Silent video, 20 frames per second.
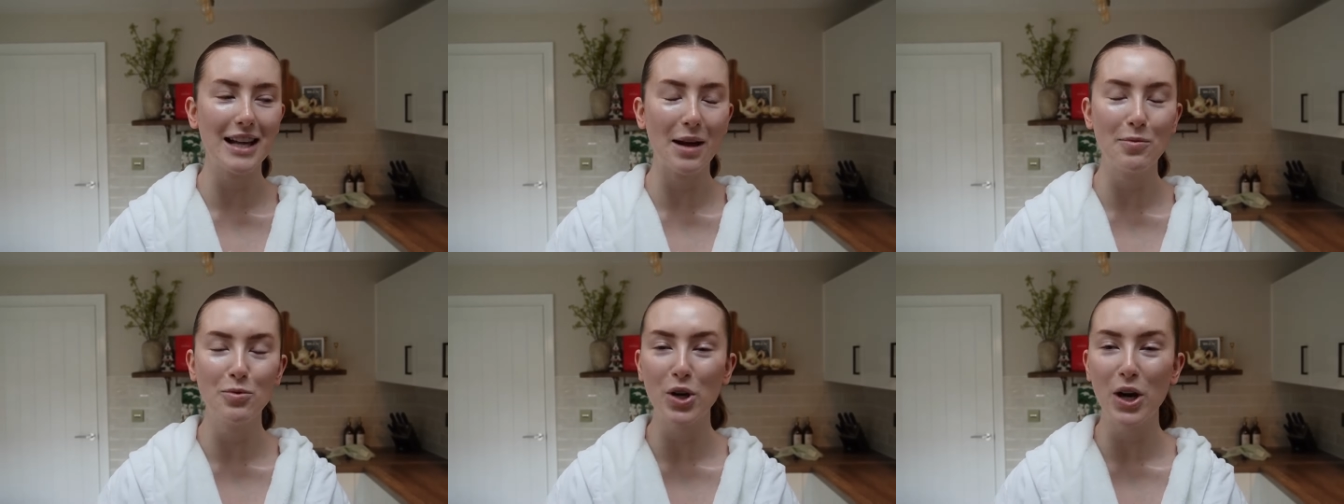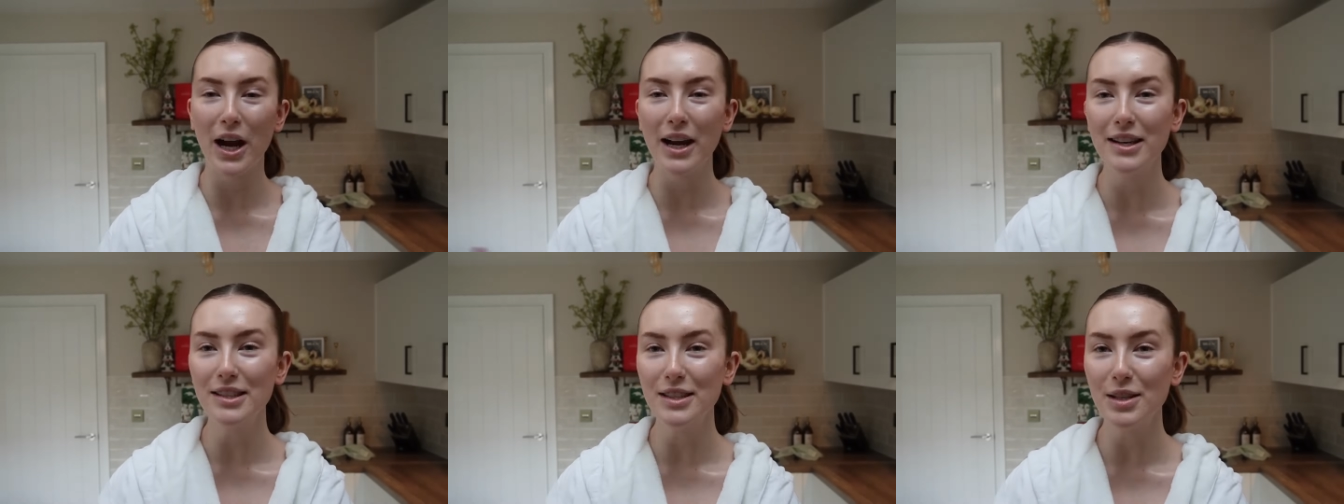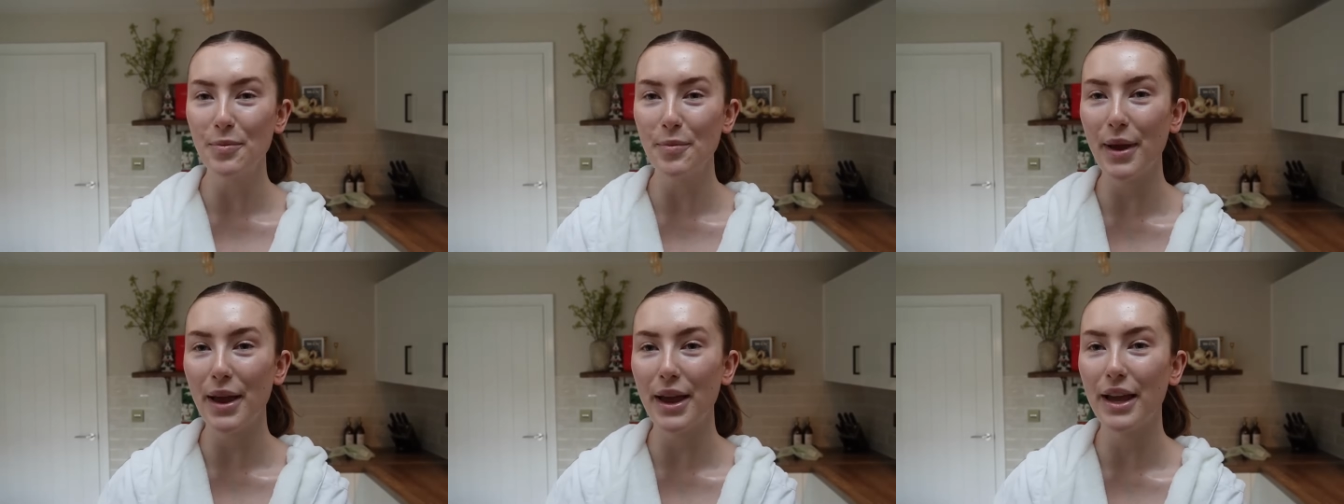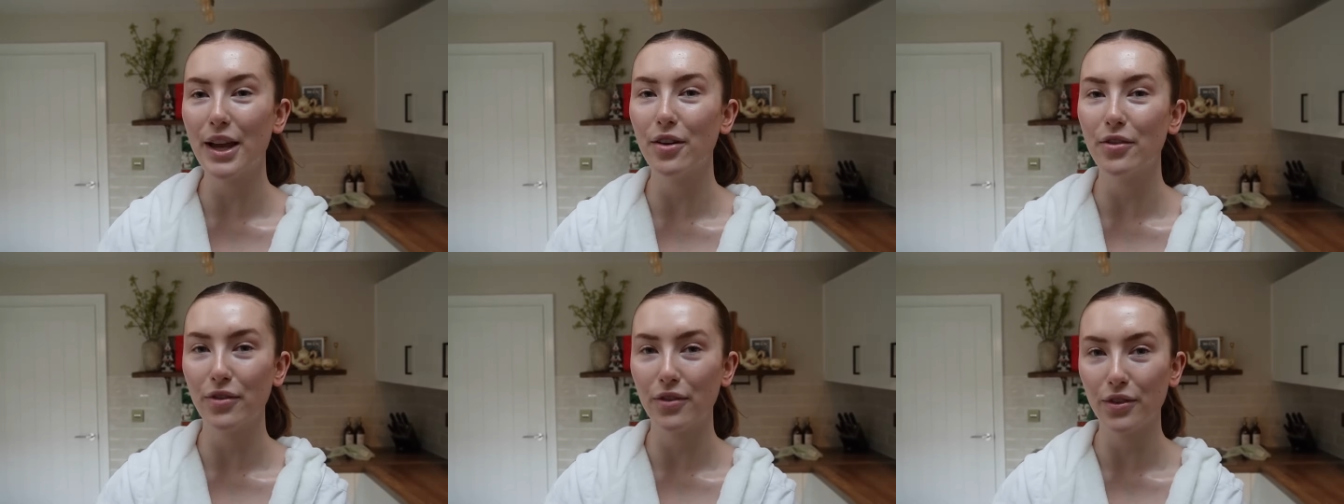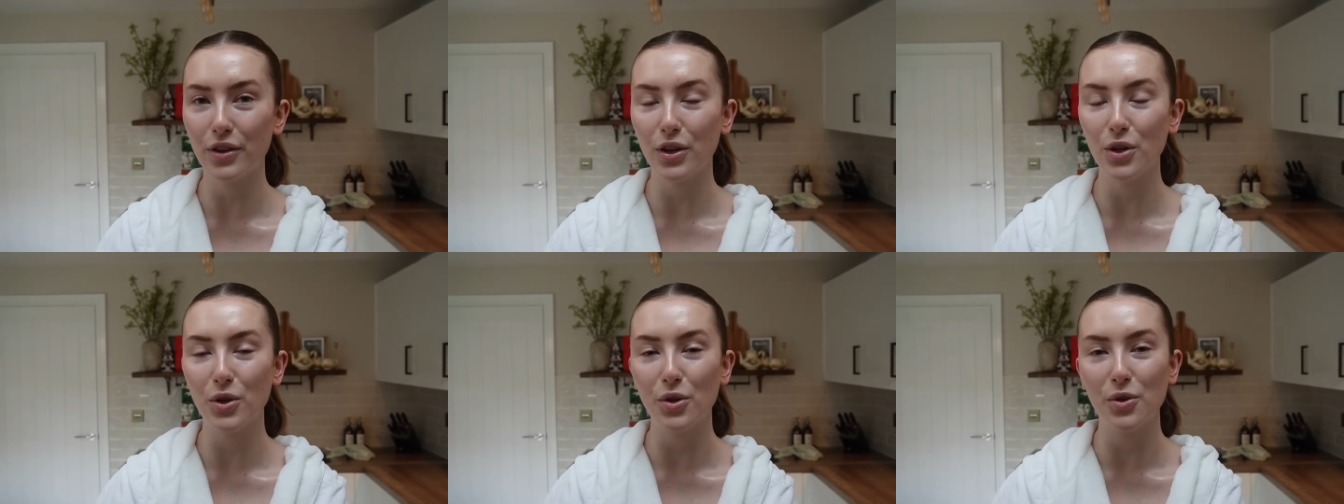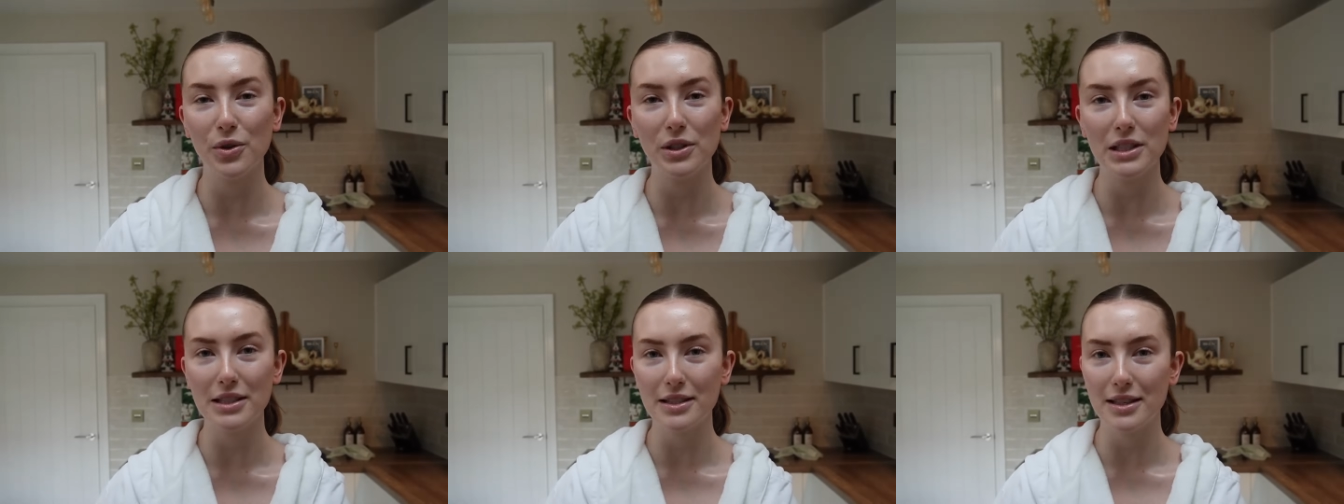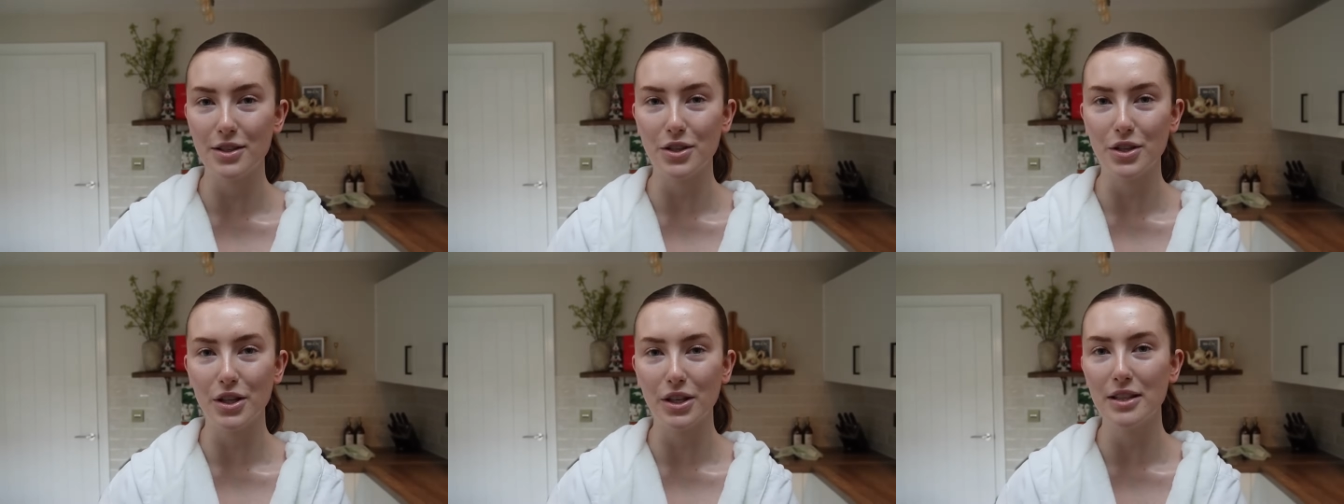I'm trying to make a few
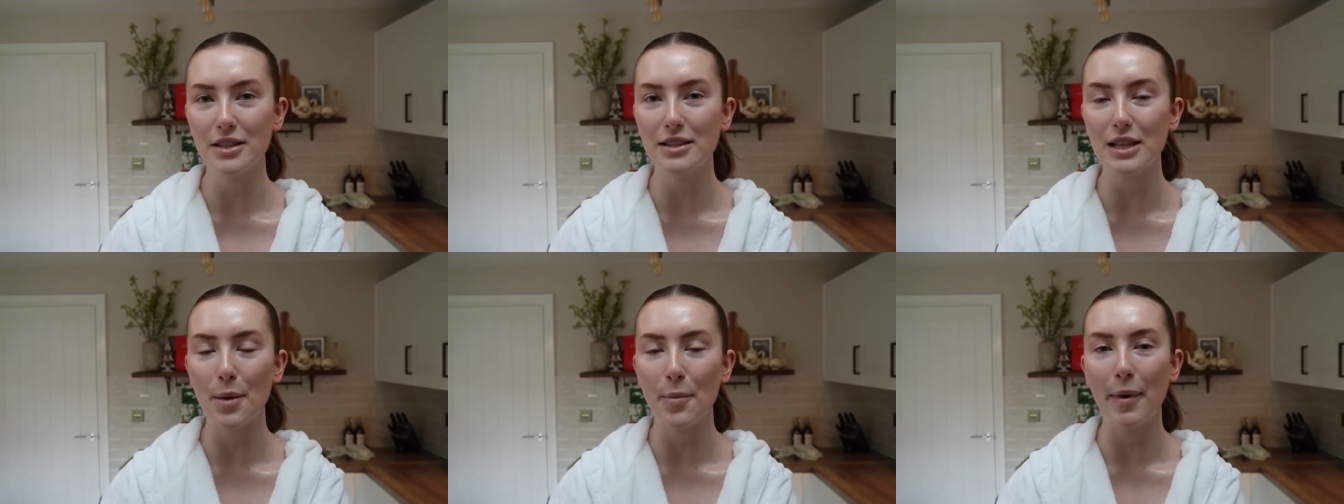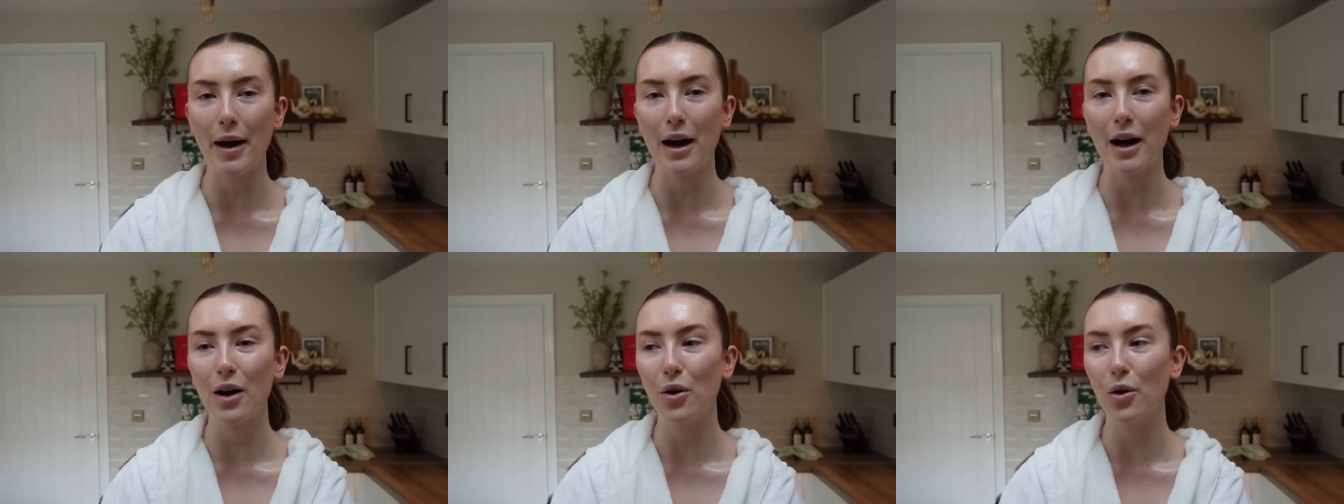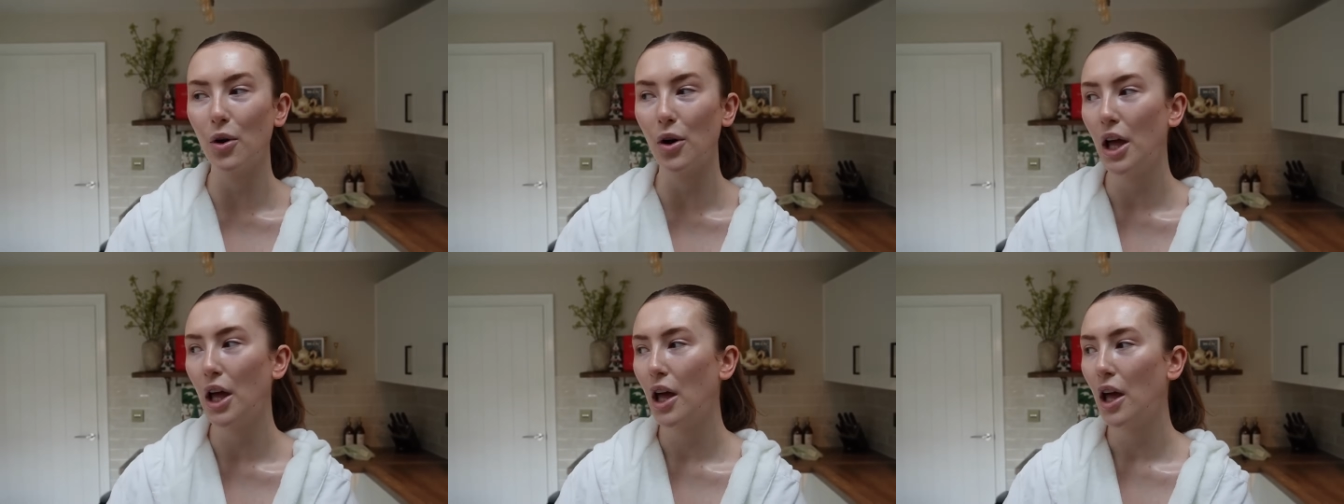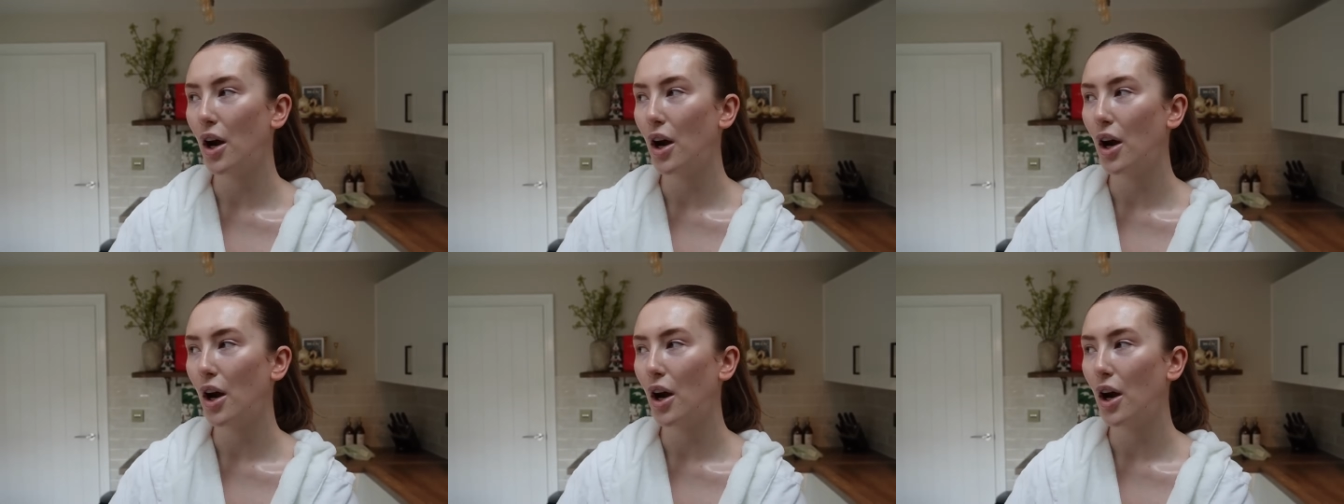decisions about